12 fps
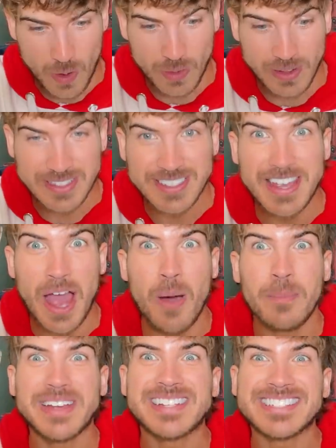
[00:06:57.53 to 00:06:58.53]
Let's see how
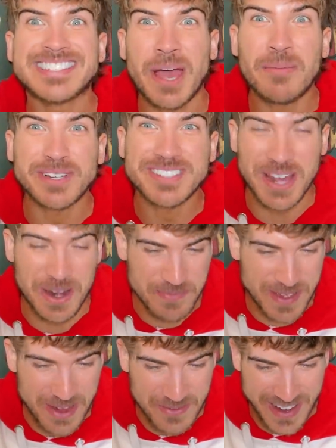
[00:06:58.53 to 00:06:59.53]
big December's gonna
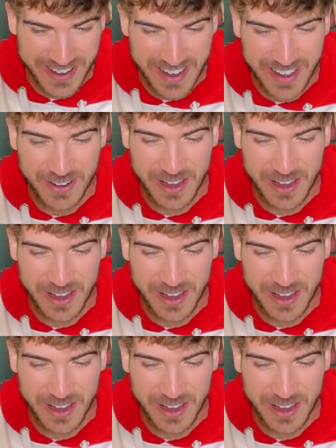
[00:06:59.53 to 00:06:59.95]
be. Oh my God.